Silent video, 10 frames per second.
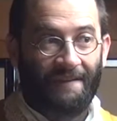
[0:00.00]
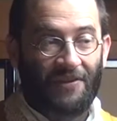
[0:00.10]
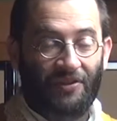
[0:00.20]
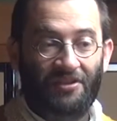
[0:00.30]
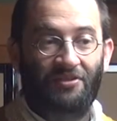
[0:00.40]

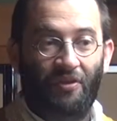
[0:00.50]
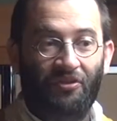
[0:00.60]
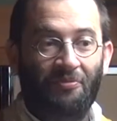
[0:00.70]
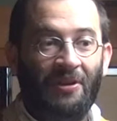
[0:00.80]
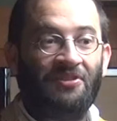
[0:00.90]
So that's
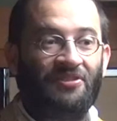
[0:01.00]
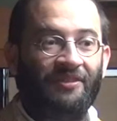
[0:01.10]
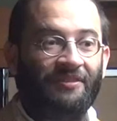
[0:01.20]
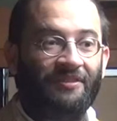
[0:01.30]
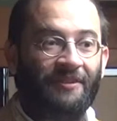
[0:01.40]
quite
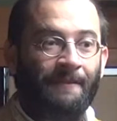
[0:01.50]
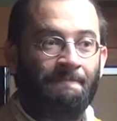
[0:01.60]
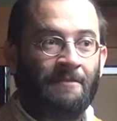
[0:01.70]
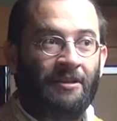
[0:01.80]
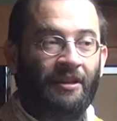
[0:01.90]
amazing.
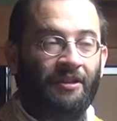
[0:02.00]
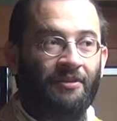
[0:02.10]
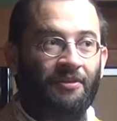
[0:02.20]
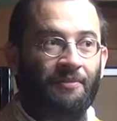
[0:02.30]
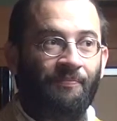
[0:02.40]

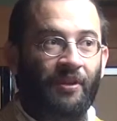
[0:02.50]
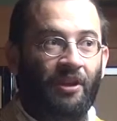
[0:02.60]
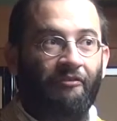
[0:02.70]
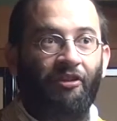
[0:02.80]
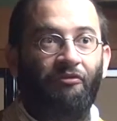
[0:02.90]
And
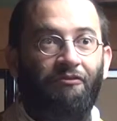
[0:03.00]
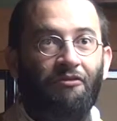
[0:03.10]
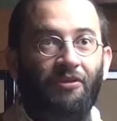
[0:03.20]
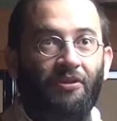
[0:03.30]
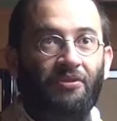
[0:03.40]
Father
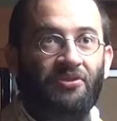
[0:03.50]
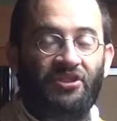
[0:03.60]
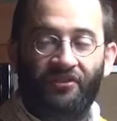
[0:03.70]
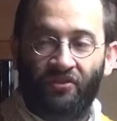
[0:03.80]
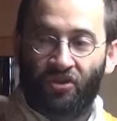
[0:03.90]
Pfluger
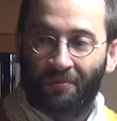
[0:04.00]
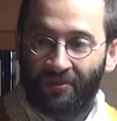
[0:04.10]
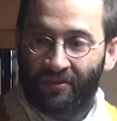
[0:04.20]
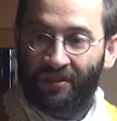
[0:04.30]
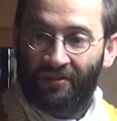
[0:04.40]
said in
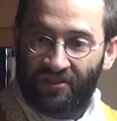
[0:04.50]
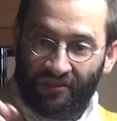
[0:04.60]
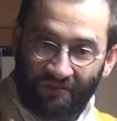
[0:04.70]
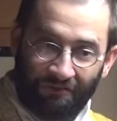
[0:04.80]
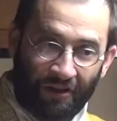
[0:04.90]
Germany, and he said
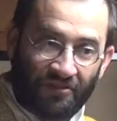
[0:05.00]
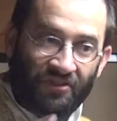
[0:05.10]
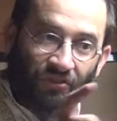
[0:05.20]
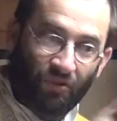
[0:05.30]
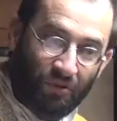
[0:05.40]
in
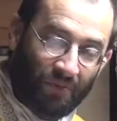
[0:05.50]
France, he told the